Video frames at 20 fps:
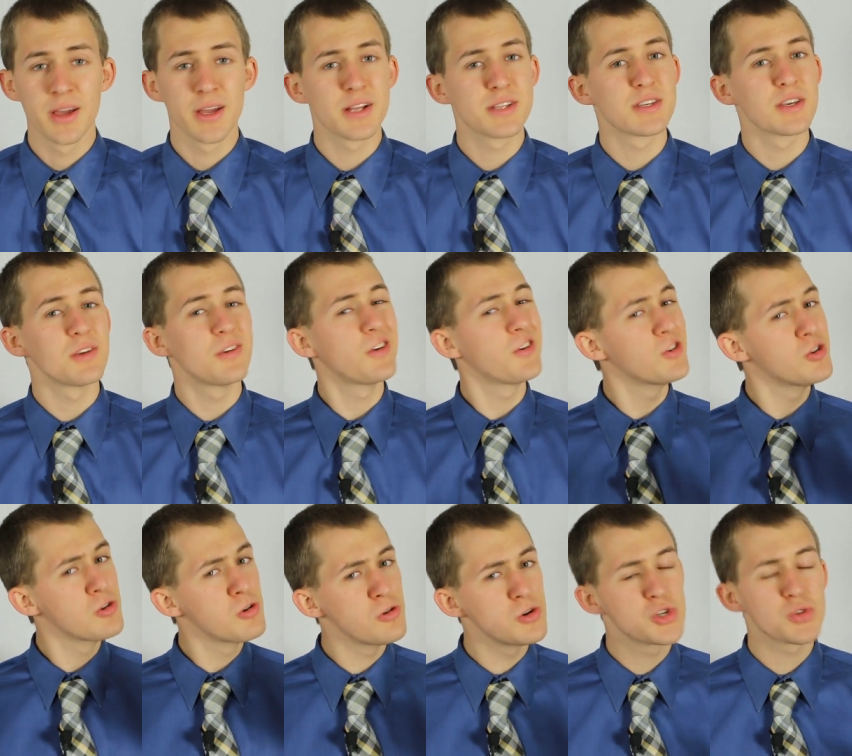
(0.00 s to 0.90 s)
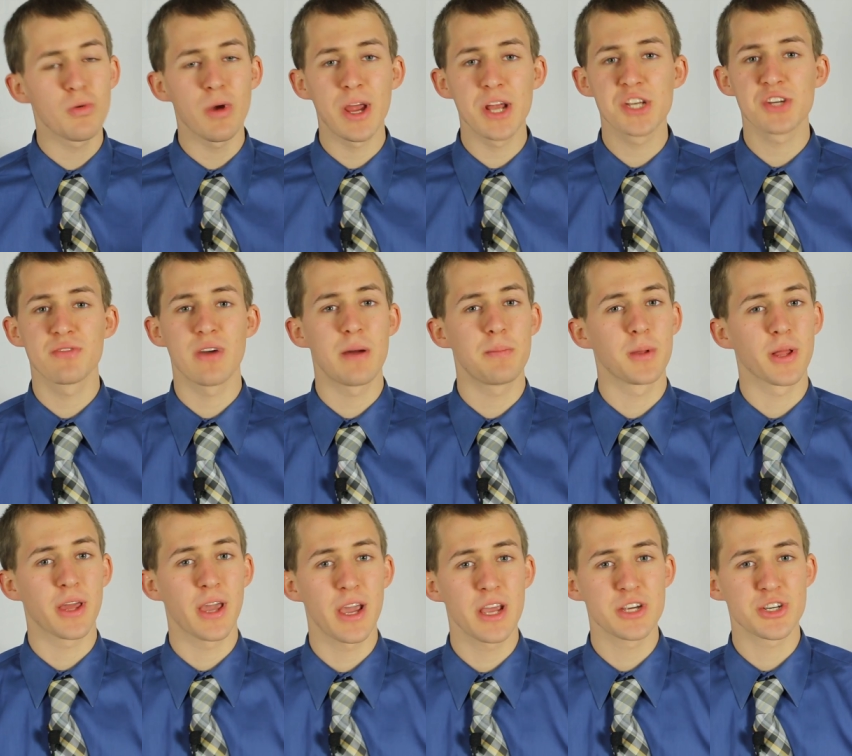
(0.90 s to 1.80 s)
It's a huge range of
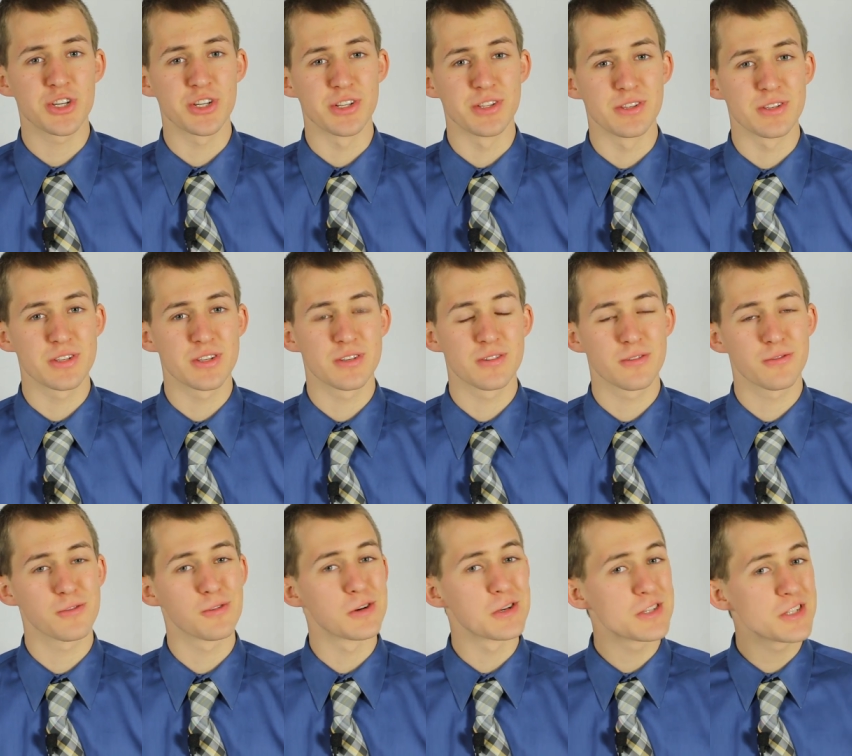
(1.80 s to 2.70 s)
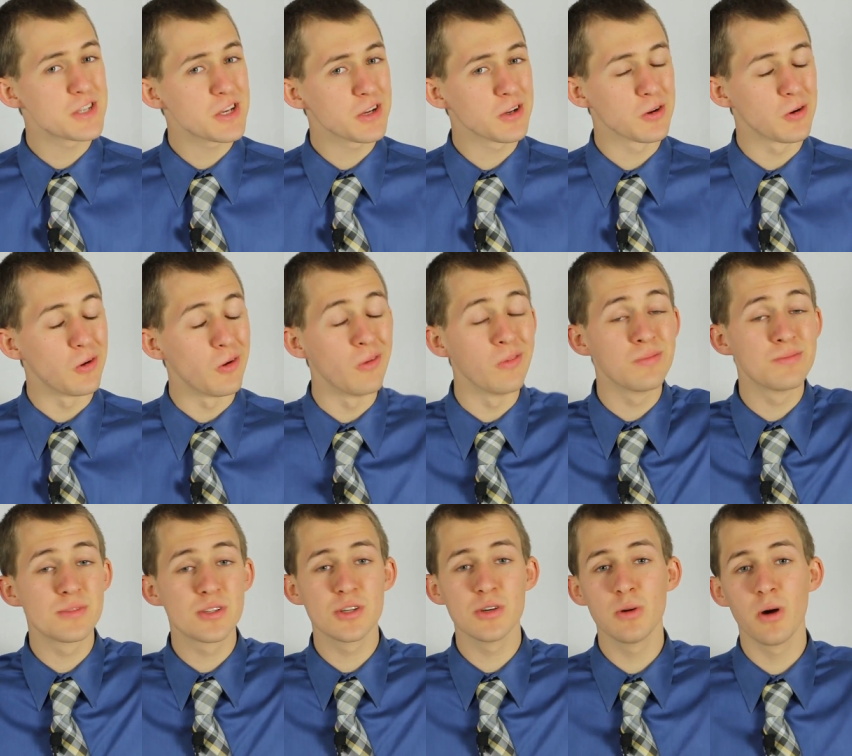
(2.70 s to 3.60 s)
applications for a single
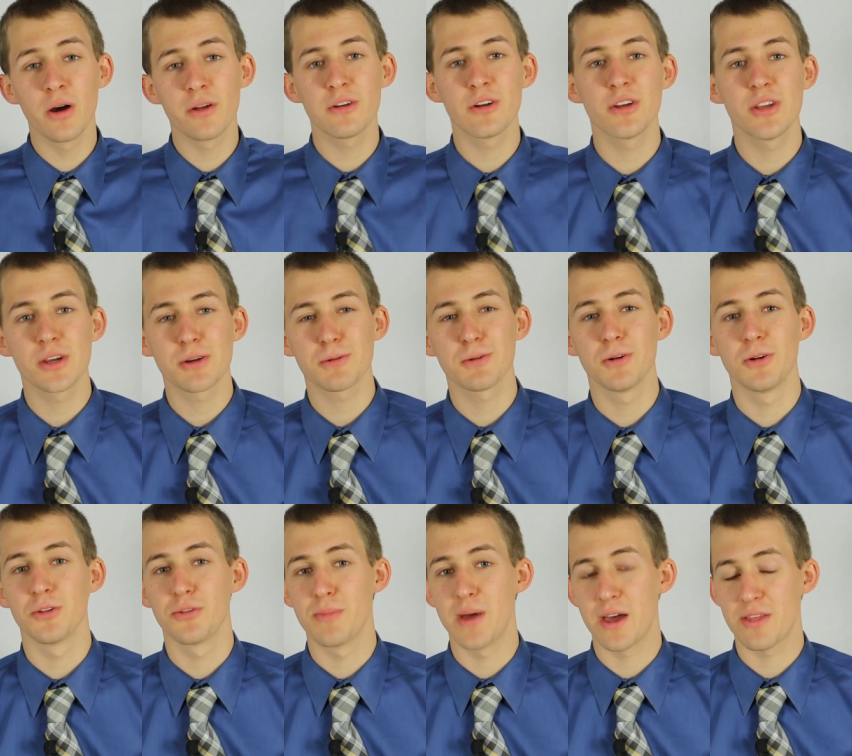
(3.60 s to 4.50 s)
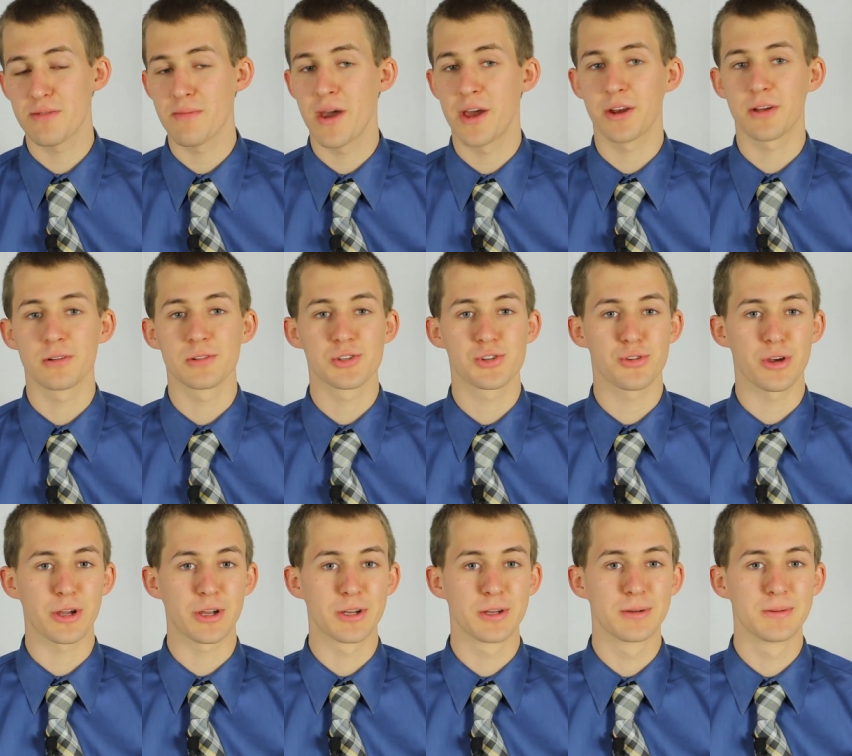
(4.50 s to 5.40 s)
200-year-old mathematical
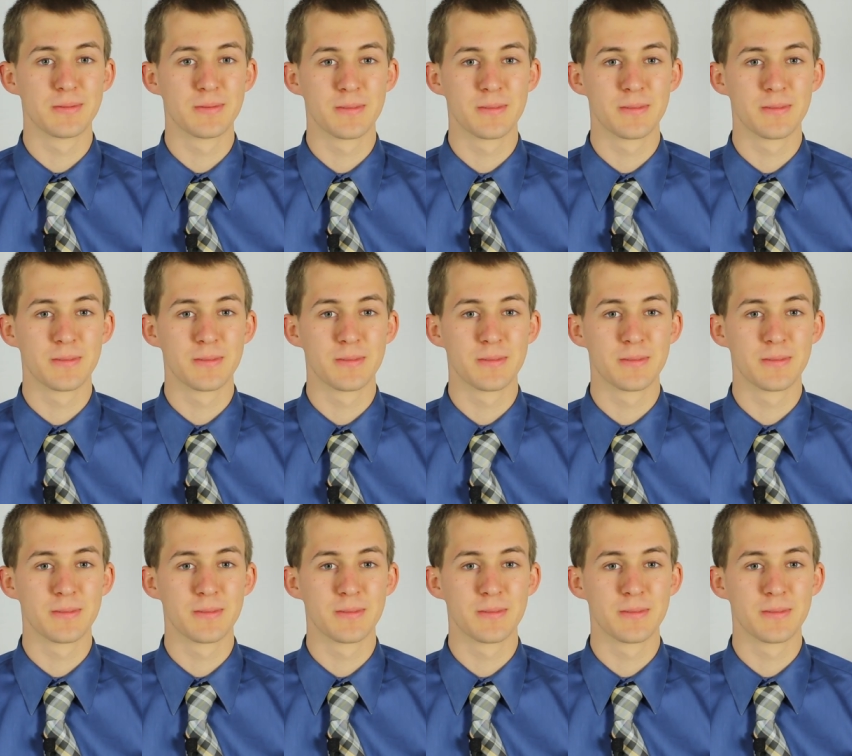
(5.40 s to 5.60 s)
trick.